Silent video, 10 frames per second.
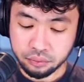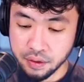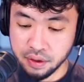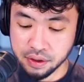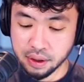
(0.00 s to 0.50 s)

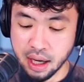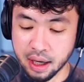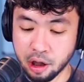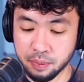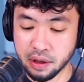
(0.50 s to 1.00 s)
So just to kind
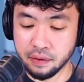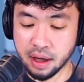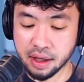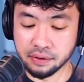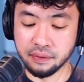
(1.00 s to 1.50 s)
of help give you
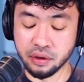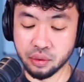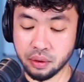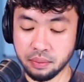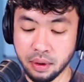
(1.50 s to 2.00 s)
guys a
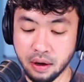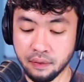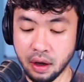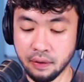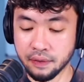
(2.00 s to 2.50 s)
visual
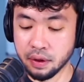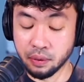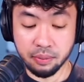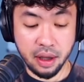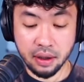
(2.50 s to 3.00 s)
of the
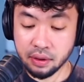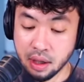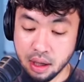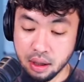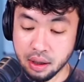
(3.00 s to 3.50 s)
rib cage.
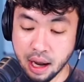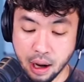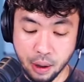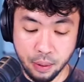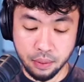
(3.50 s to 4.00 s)

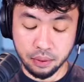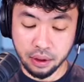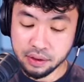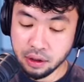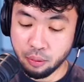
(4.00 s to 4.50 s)
Now
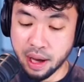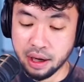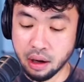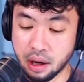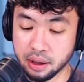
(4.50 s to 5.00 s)
let's go
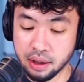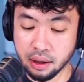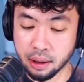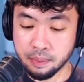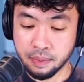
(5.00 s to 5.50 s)
back on
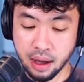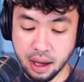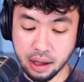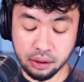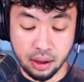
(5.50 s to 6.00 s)
here,
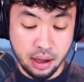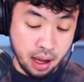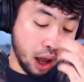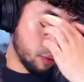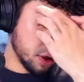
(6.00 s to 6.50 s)
and
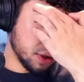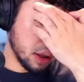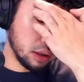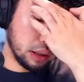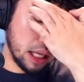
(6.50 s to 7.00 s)
I want to
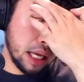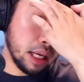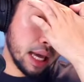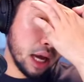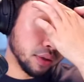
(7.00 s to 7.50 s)
start
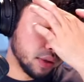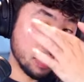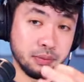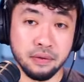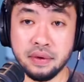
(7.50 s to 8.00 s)
laying out
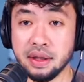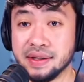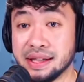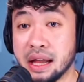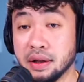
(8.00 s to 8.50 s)
some of the
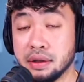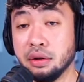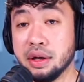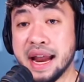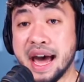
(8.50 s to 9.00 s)

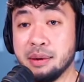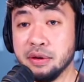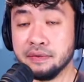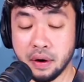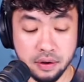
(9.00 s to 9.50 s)
skeletal
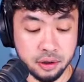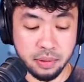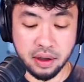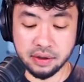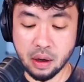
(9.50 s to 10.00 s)
anatomy first,
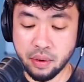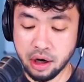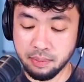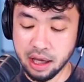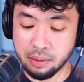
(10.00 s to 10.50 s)
because I
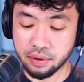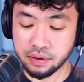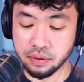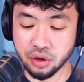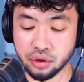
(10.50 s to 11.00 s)
want to be able
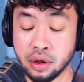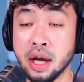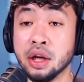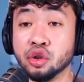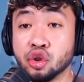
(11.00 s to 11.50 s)
to just
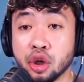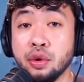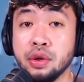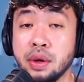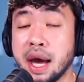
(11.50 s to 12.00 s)

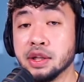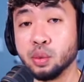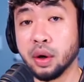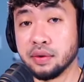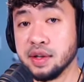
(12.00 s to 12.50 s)
show you guys
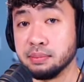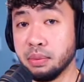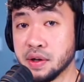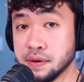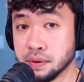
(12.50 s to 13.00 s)
where these
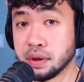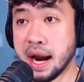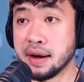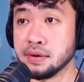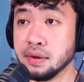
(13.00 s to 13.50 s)
muscles are
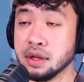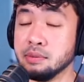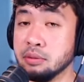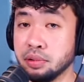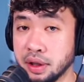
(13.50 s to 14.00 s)
actually going to
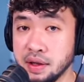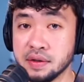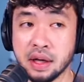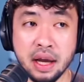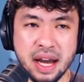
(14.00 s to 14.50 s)
be placed,